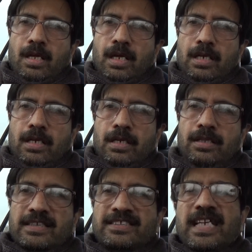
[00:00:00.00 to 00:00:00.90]
And
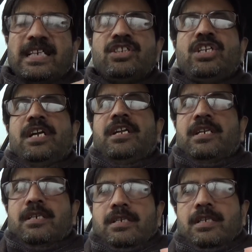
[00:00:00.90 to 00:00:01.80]
the exact genetic
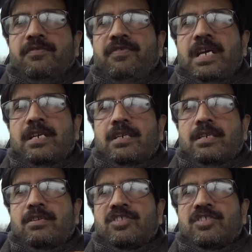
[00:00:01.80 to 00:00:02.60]
defect uh,